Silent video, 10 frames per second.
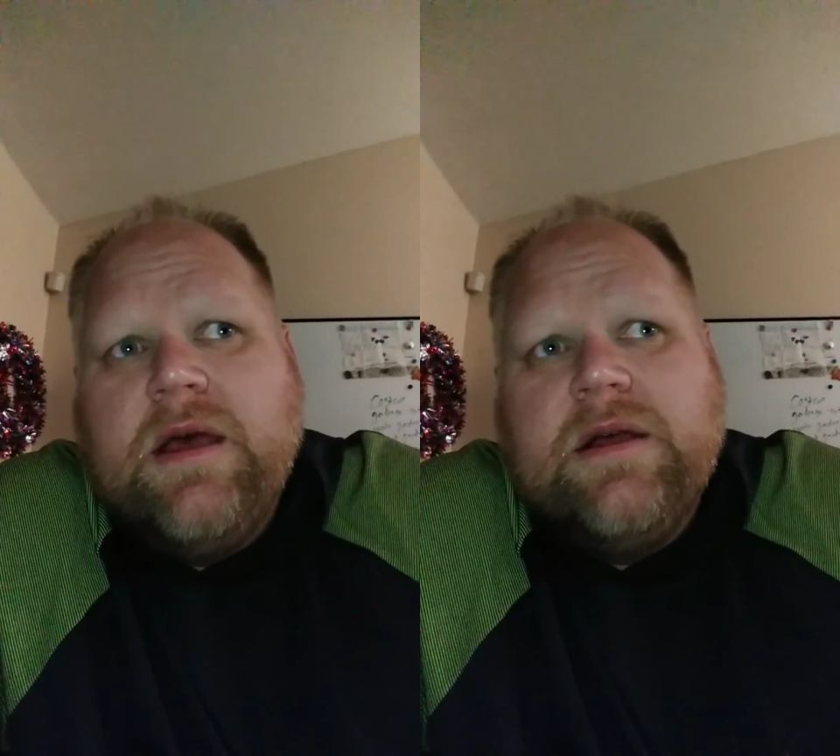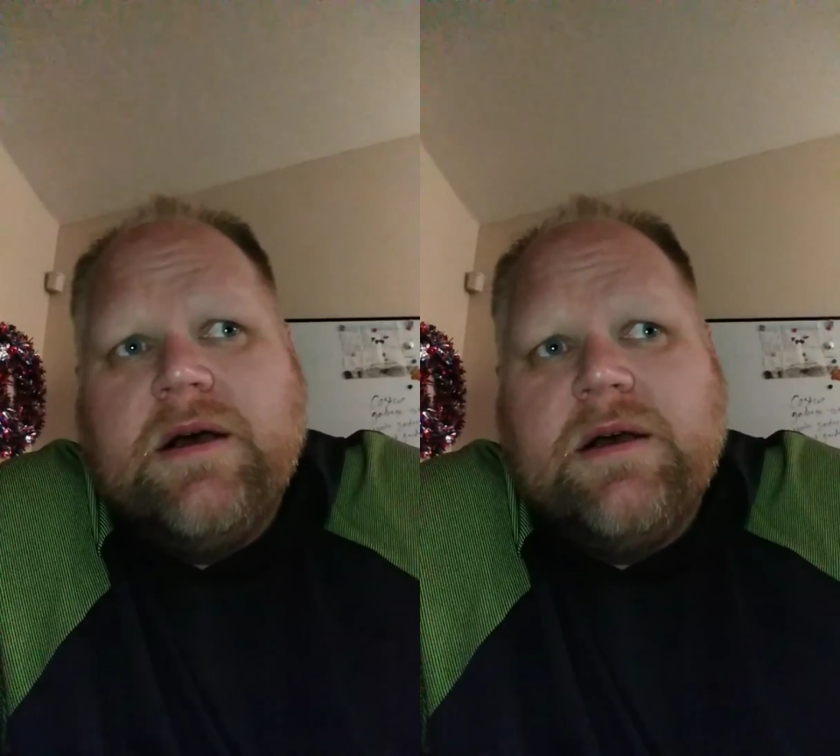
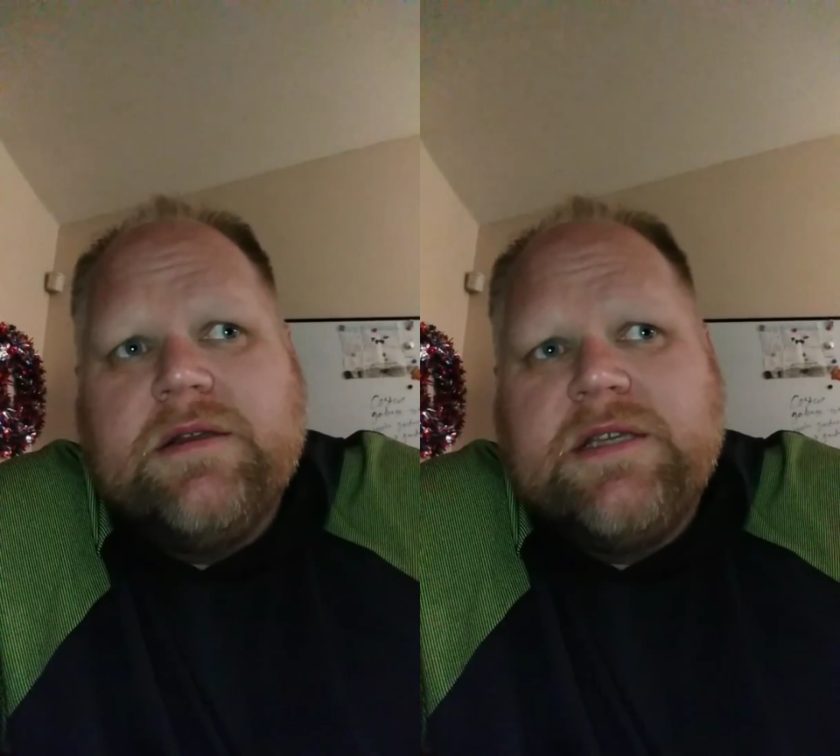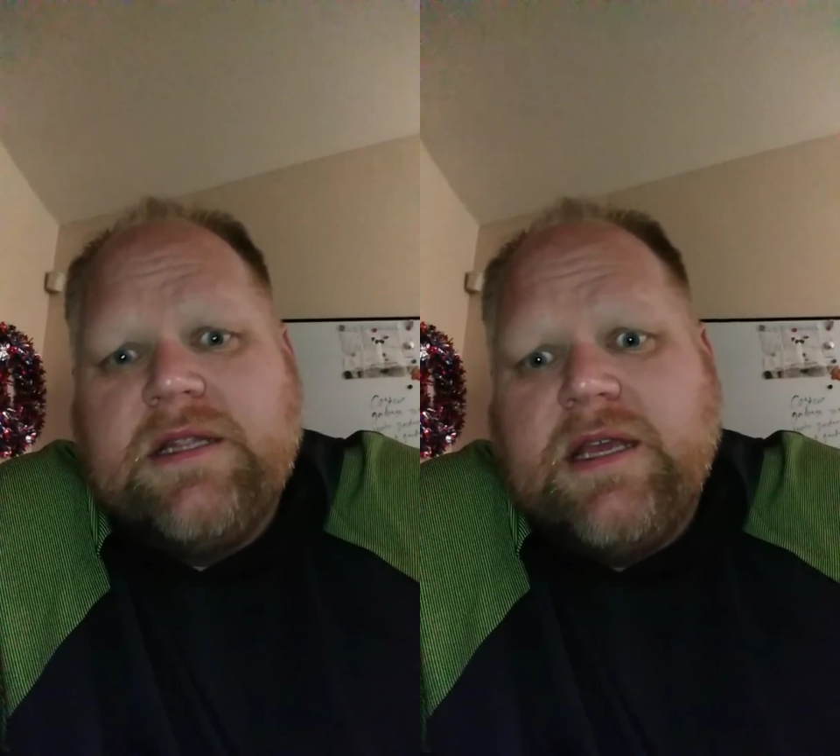Uh,
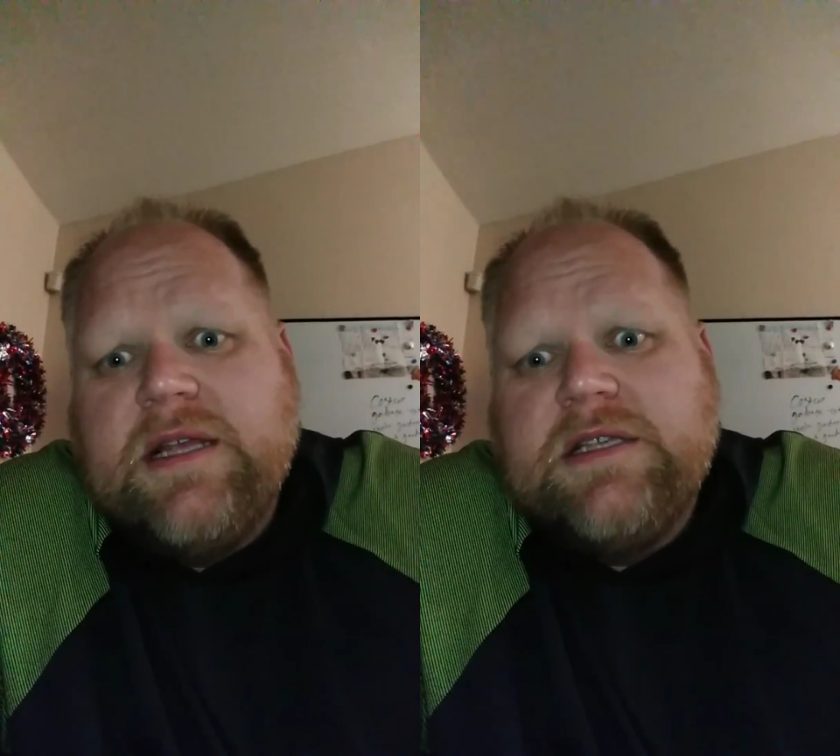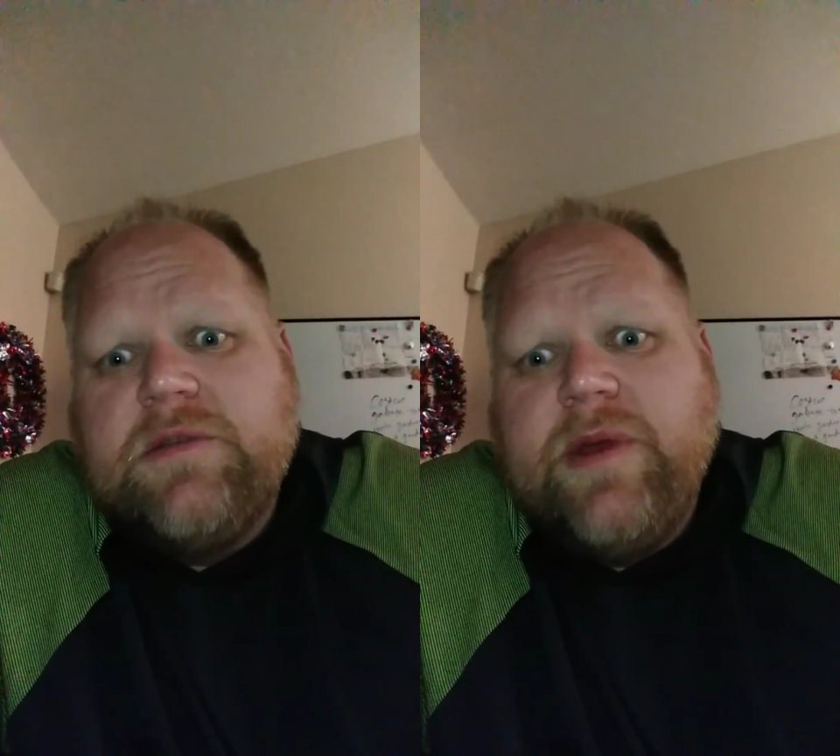sent the
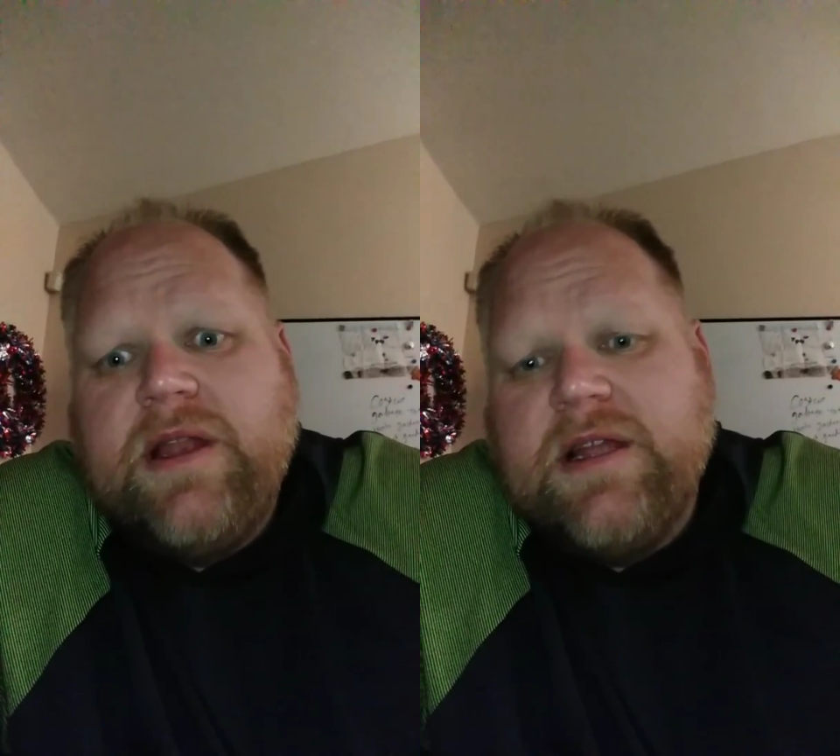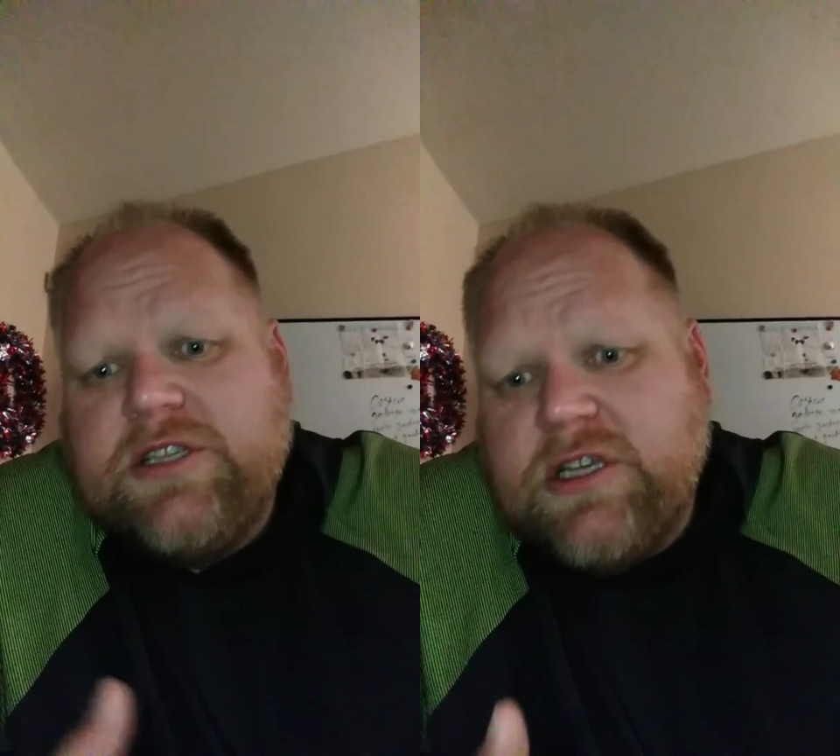kids to bed, and
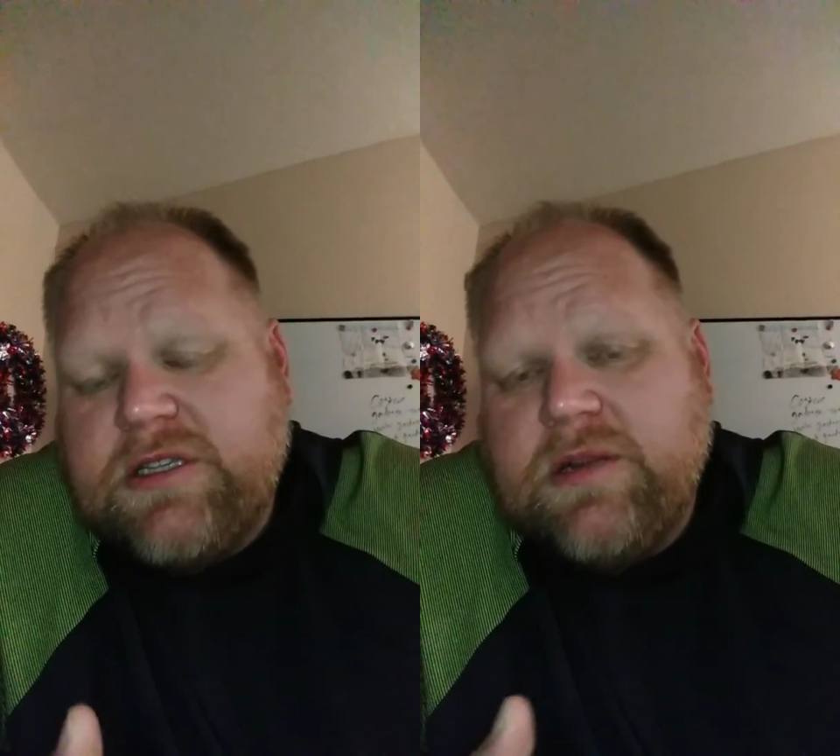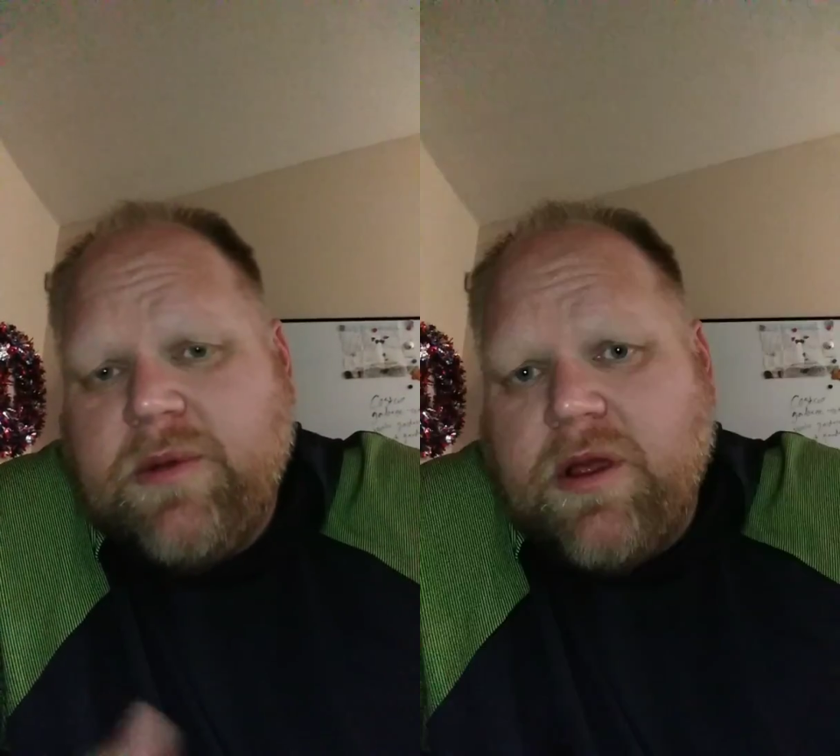I just
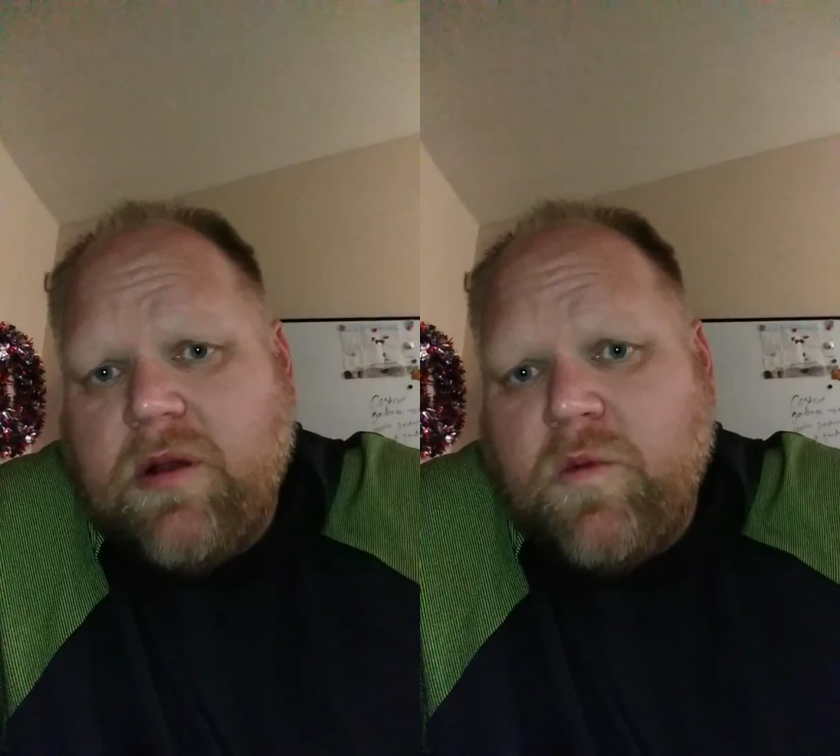did my arm